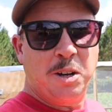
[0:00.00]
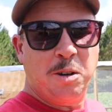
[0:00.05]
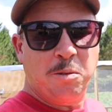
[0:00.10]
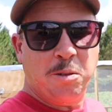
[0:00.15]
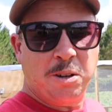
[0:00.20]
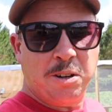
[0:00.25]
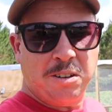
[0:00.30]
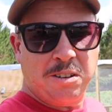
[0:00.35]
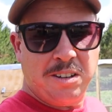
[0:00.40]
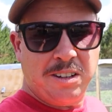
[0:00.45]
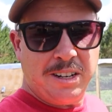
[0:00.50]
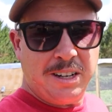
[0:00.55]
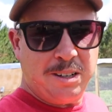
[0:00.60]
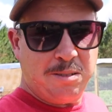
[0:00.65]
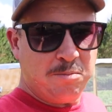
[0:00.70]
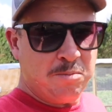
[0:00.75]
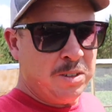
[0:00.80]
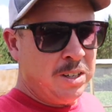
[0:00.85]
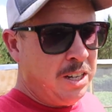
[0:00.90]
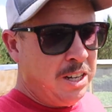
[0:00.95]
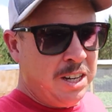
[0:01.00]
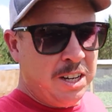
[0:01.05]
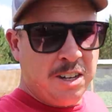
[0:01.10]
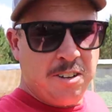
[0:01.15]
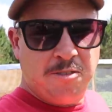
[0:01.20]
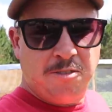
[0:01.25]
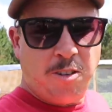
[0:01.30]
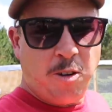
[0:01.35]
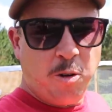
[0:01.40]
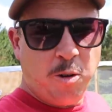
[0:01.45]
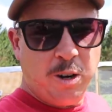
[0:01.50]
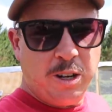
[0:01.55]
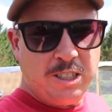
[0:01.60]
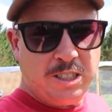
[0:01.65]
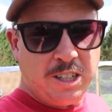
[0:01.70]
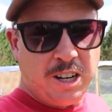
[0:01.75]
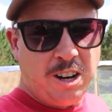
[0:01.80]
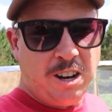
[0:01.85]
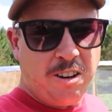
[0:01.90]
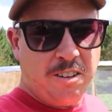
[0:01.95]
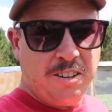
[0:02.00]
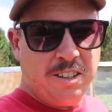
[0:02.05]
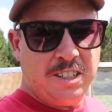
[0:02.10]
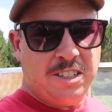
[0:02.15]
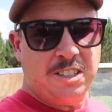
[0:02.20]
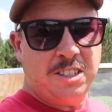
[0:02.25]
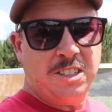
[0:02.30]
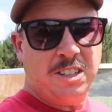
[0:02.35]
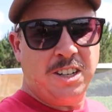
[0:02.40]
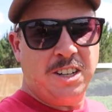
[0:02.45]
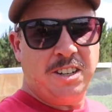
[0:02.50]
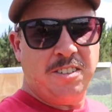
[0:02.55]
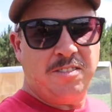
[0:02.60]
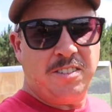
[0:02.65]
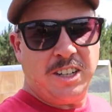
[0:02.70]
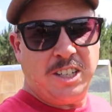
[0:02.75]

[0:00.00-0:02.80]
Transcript: We're gonna let them forage all this stuff.